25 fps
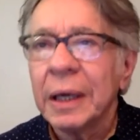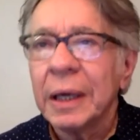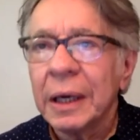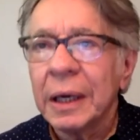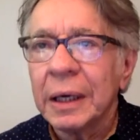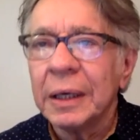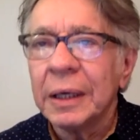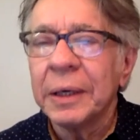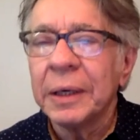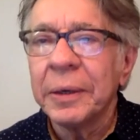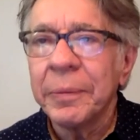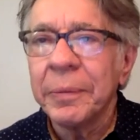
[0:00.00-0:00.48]

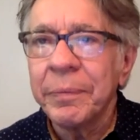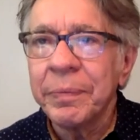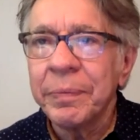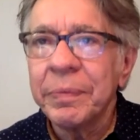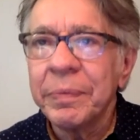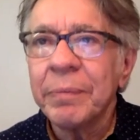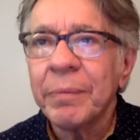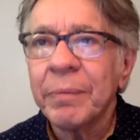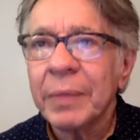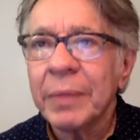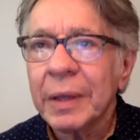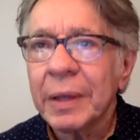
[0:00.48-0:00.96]
Um,
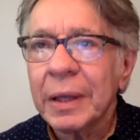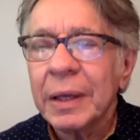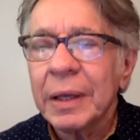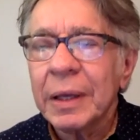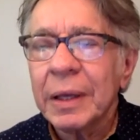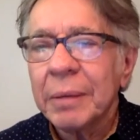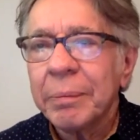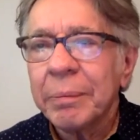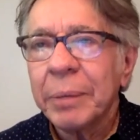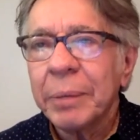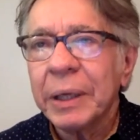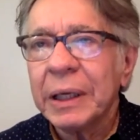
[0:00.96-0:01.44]

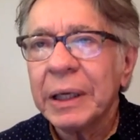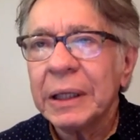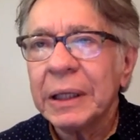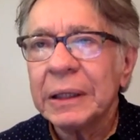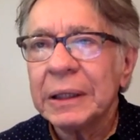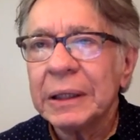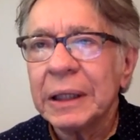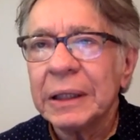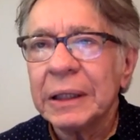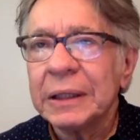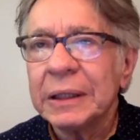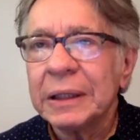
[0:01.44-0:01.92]
but it,
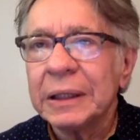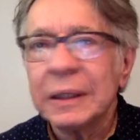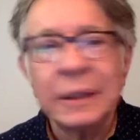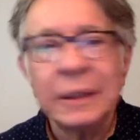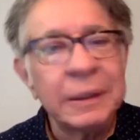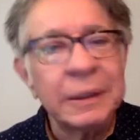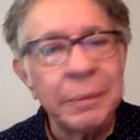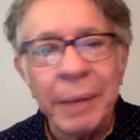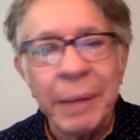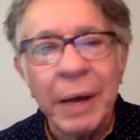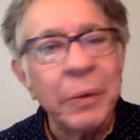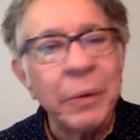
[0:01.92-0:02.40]
it just
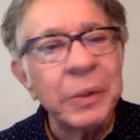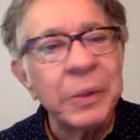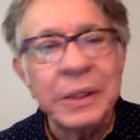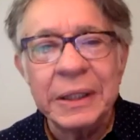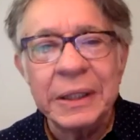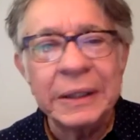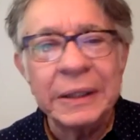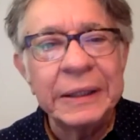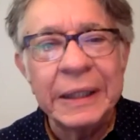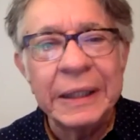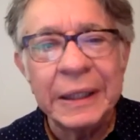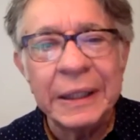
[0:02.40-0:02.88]
somehow it
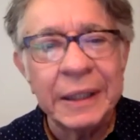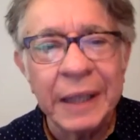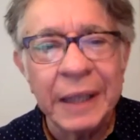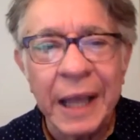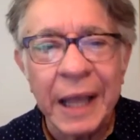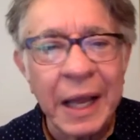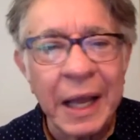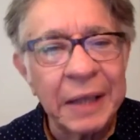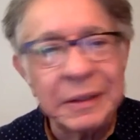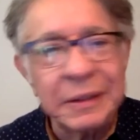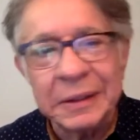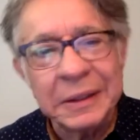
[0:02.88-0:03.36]
just didn't
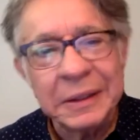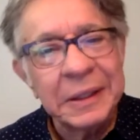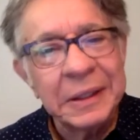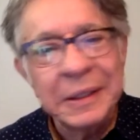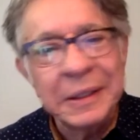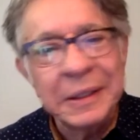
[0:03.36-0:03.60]
last